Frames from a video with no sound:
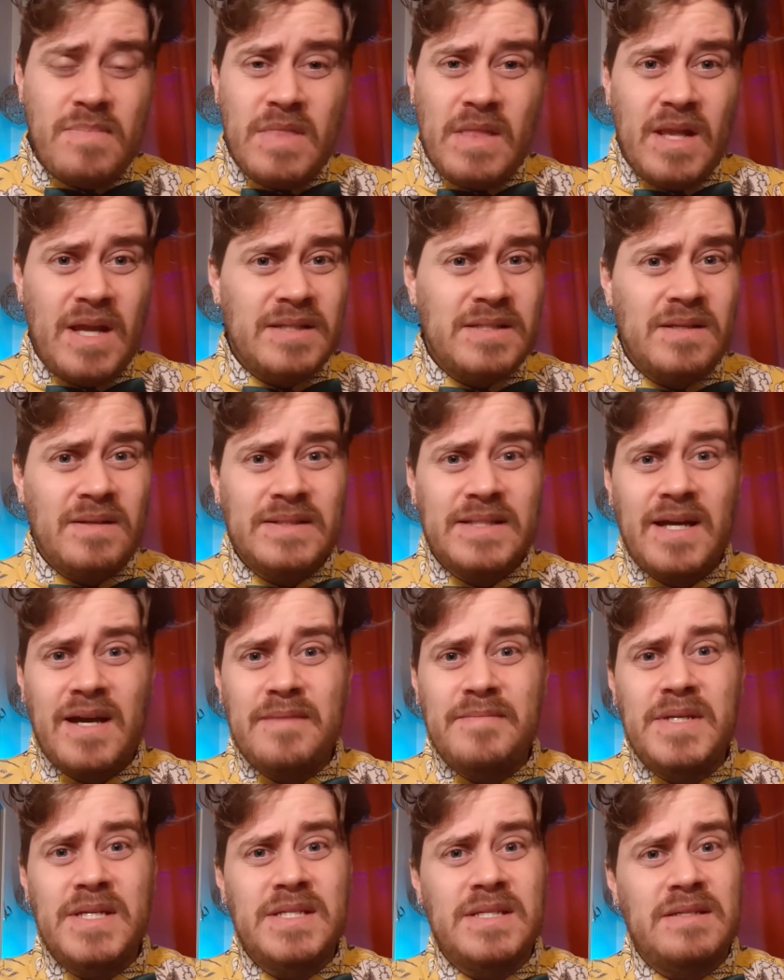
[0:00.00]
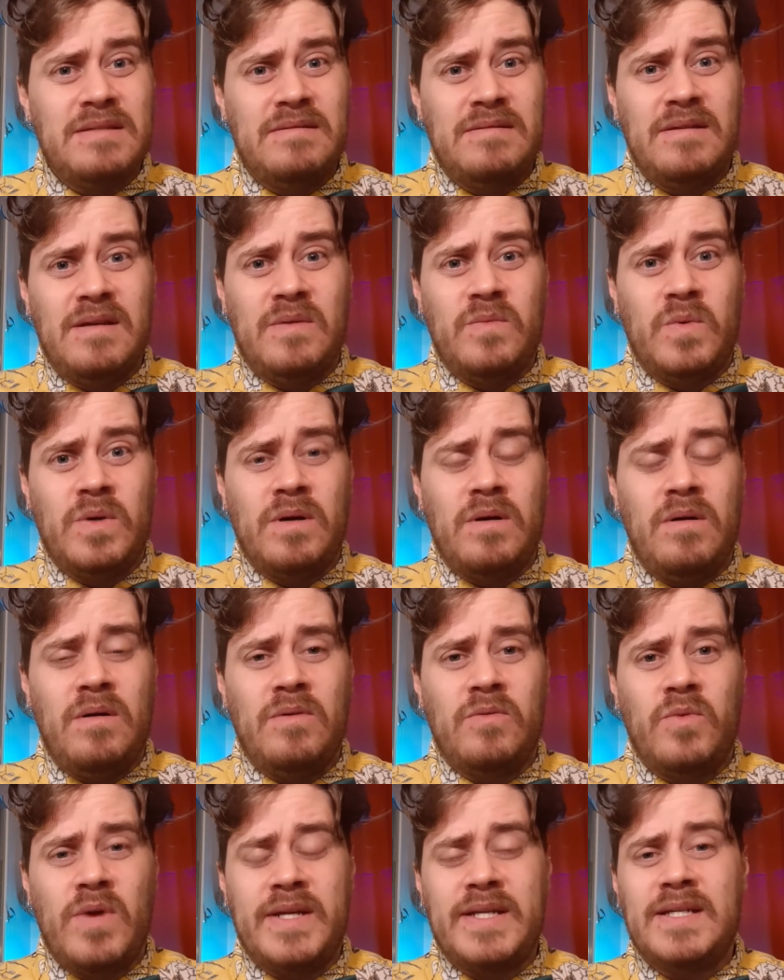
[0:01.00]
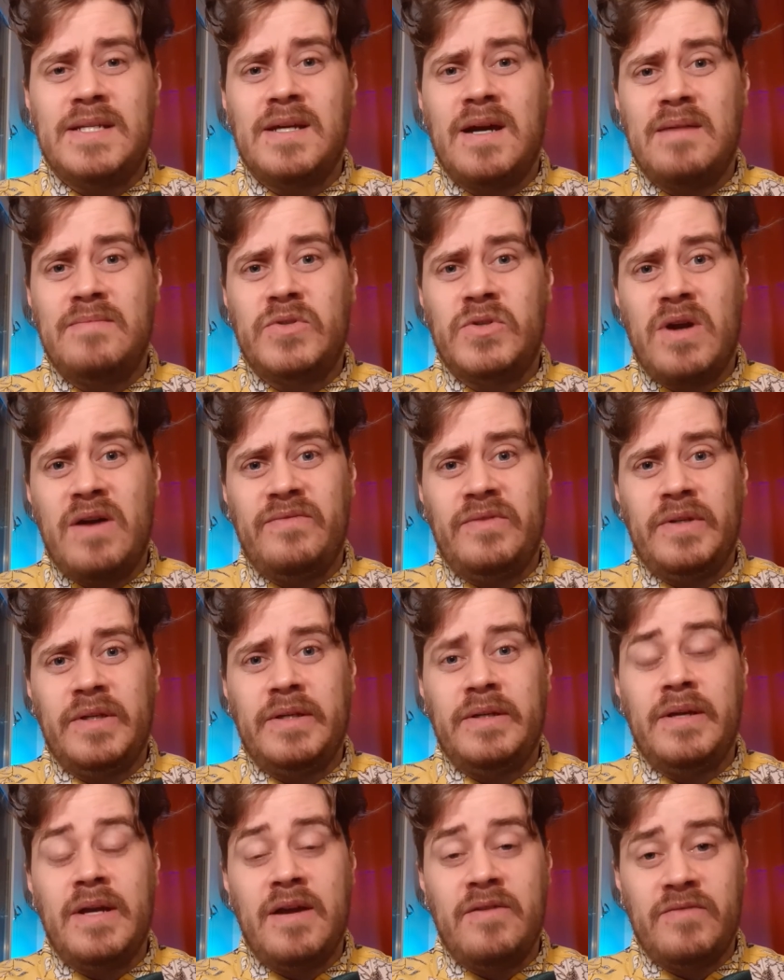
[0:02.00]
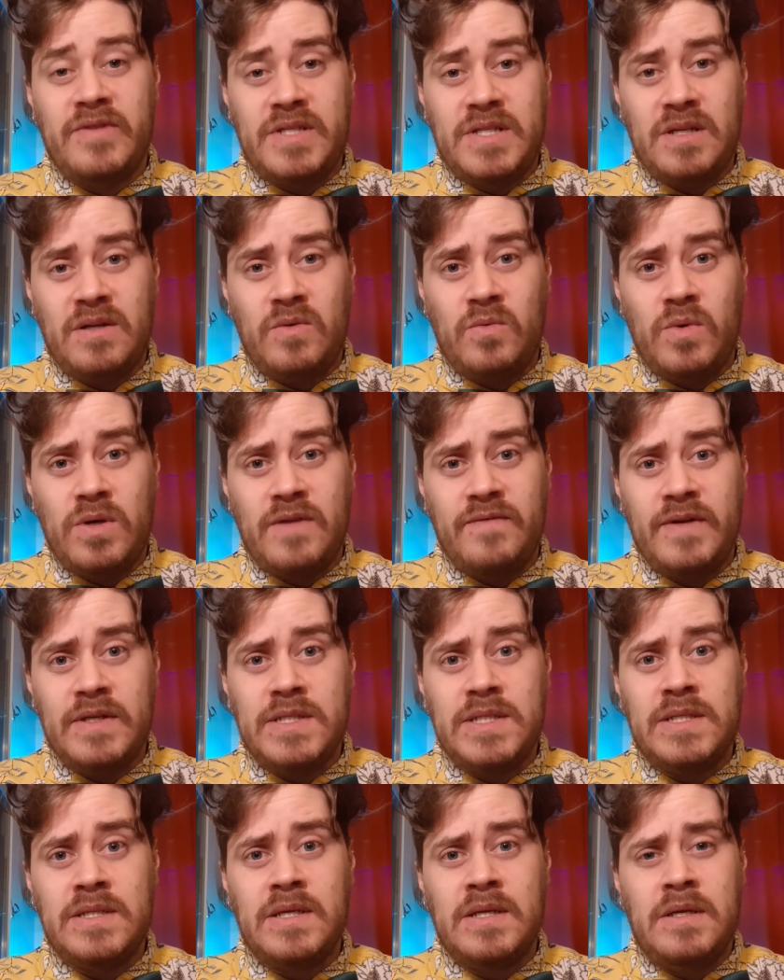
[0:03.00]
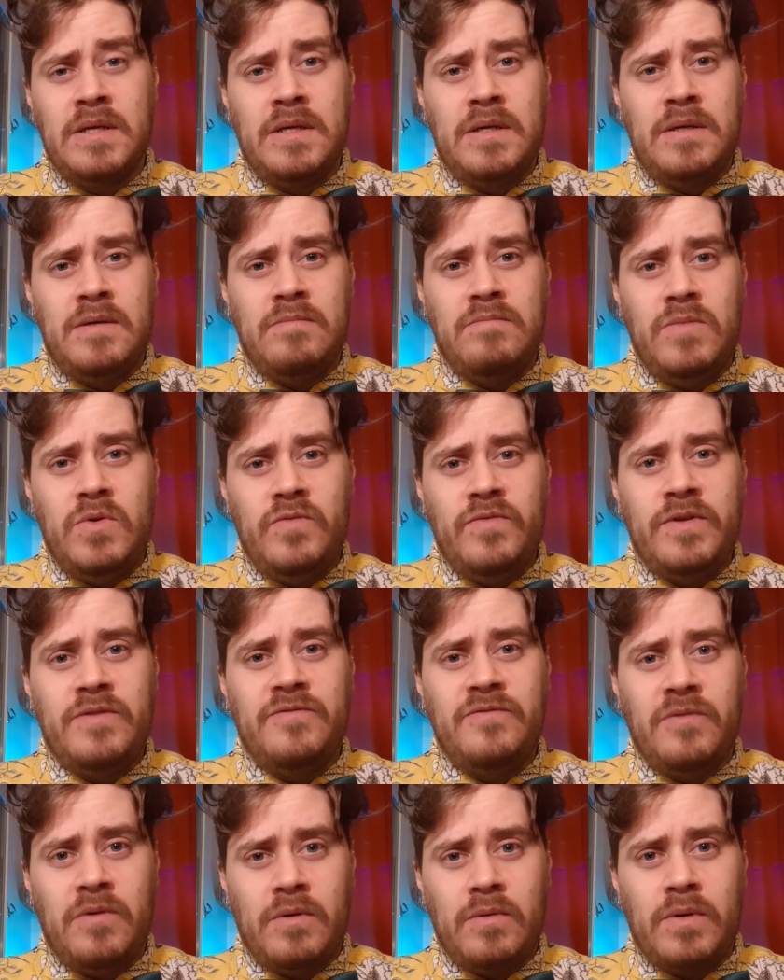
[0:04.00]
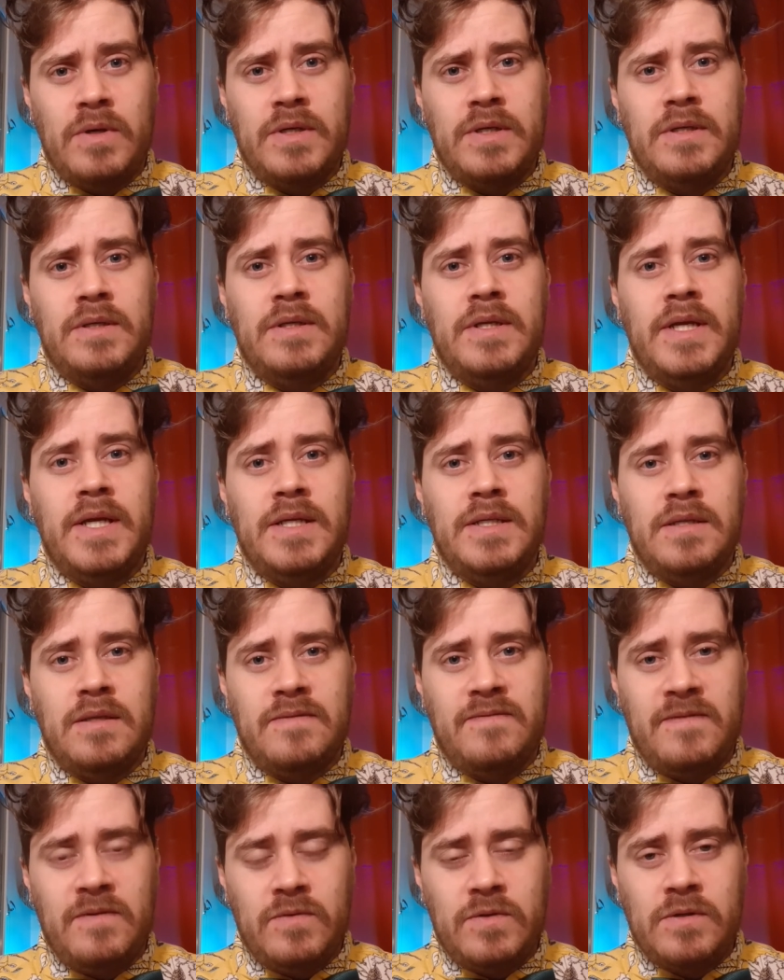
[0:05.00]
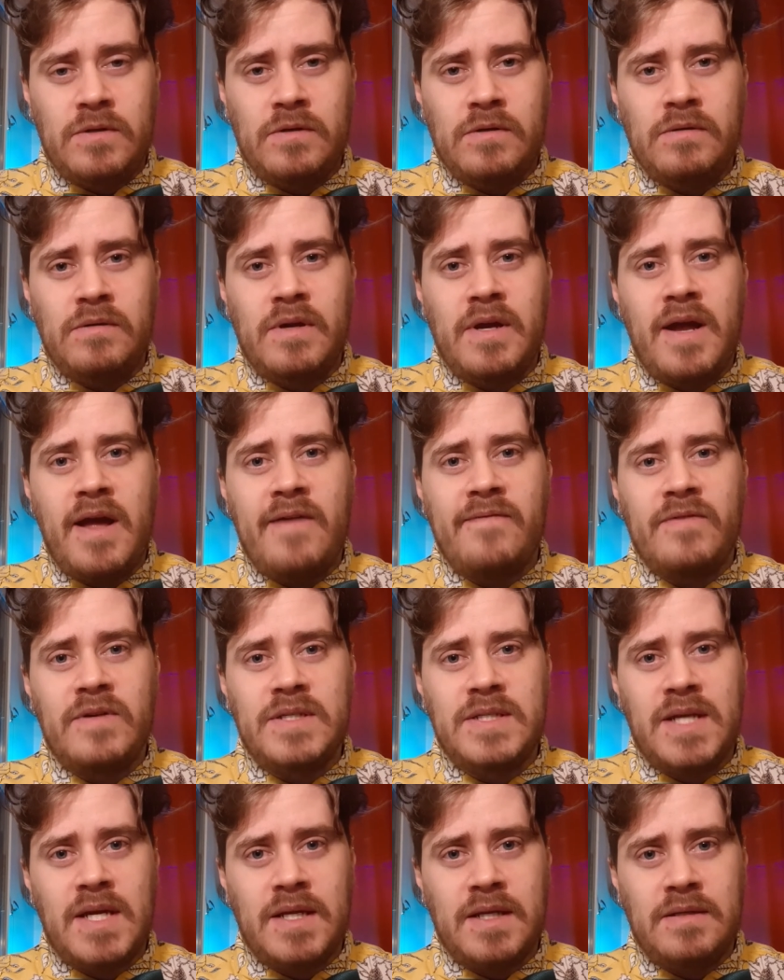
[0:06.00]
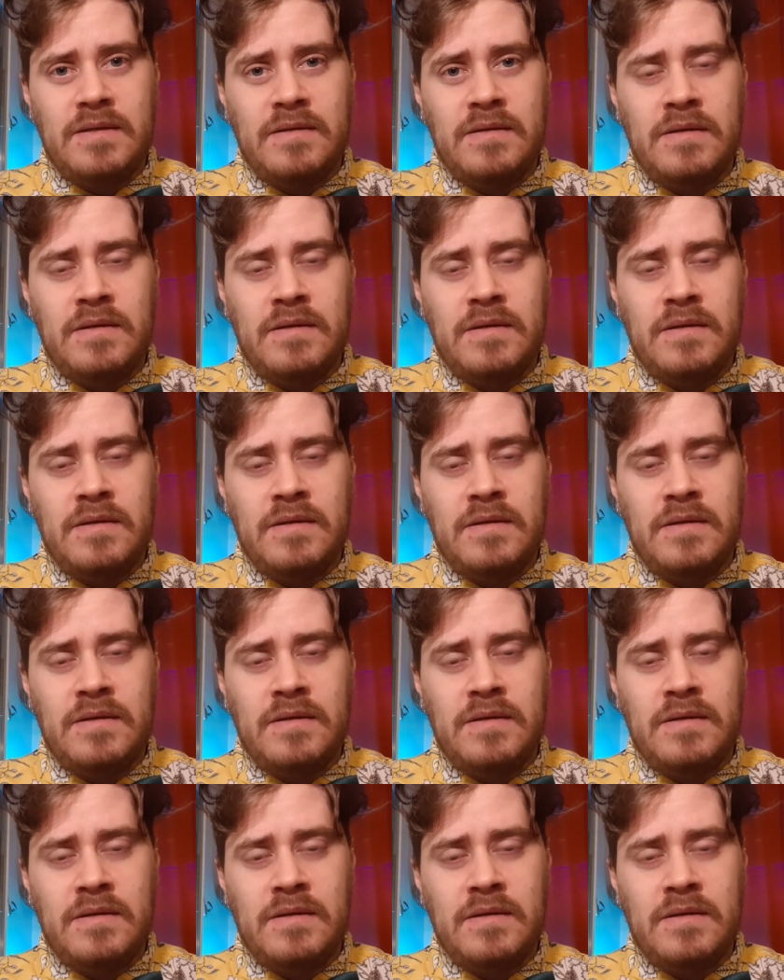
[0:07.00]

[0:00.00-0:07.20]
That's all time is. And we're already time traveling, every single one of us, moving forward into the future every second.